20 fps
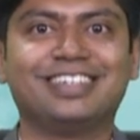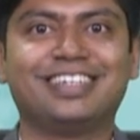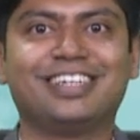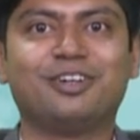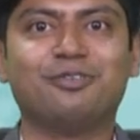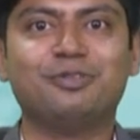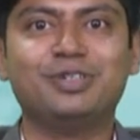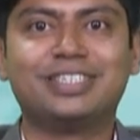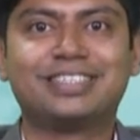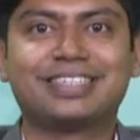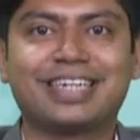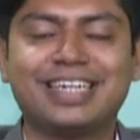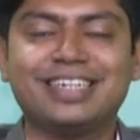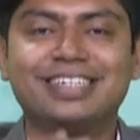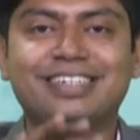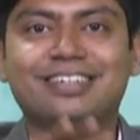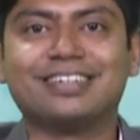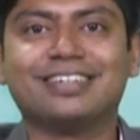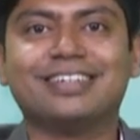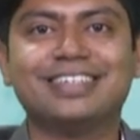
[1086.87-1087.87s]
We try
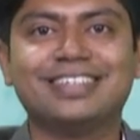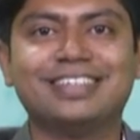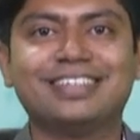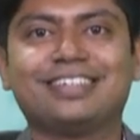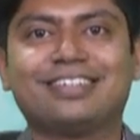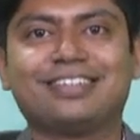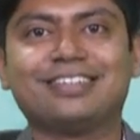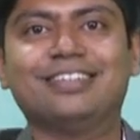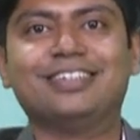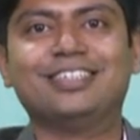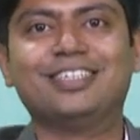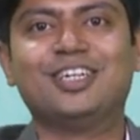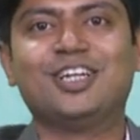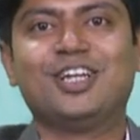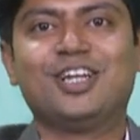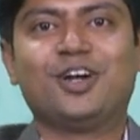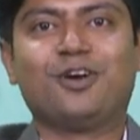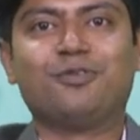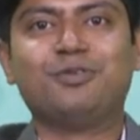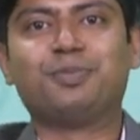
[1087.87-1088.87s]
t, or
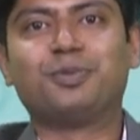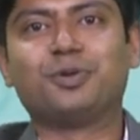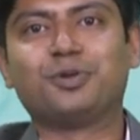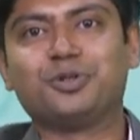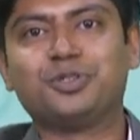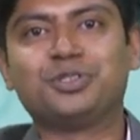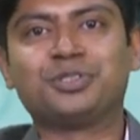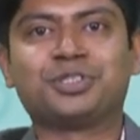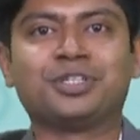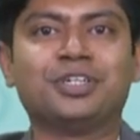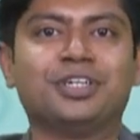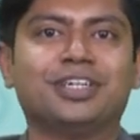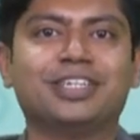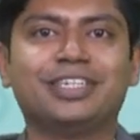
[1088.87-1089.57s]
we produce t,